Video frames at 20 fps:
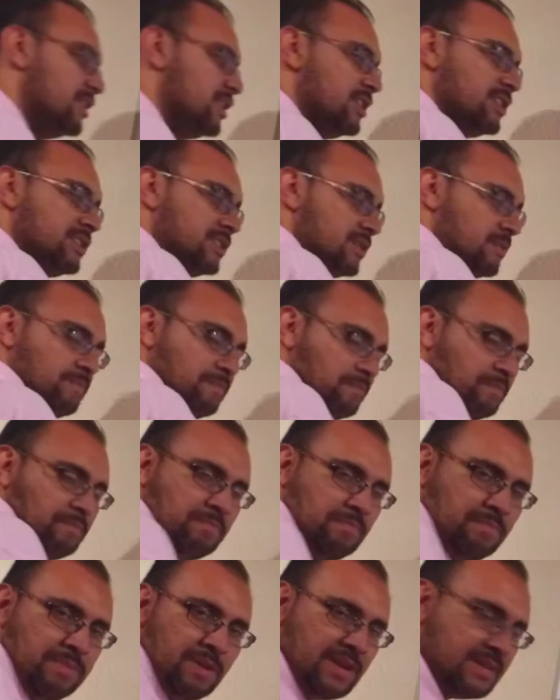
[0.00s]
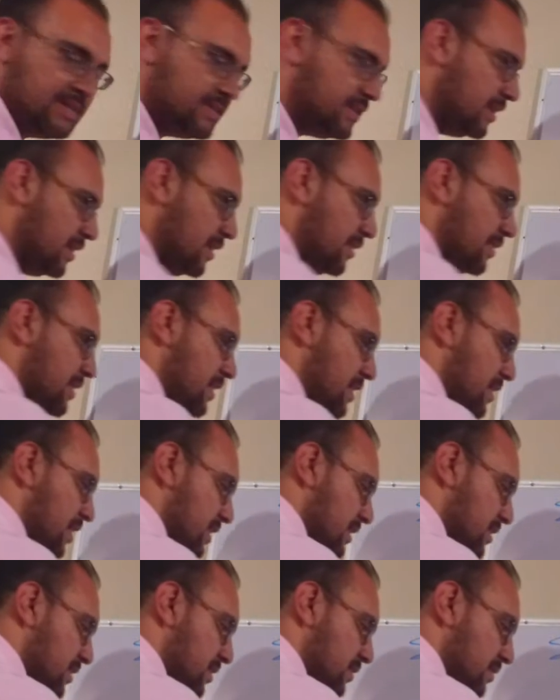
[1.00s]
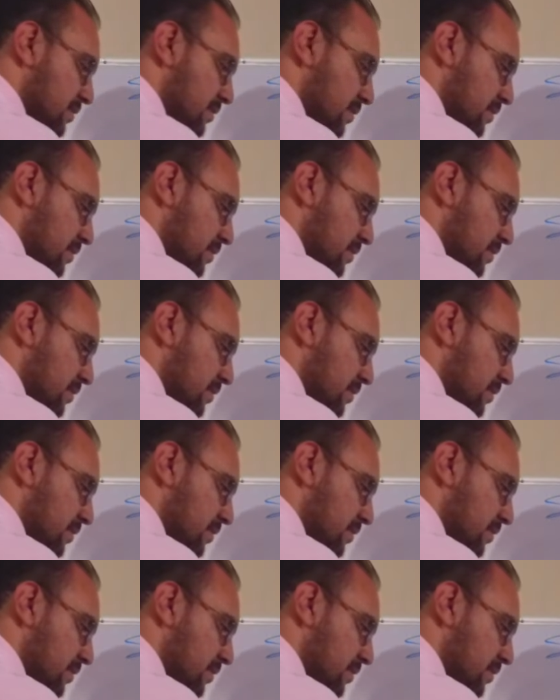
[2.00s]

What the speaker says: just plus the not.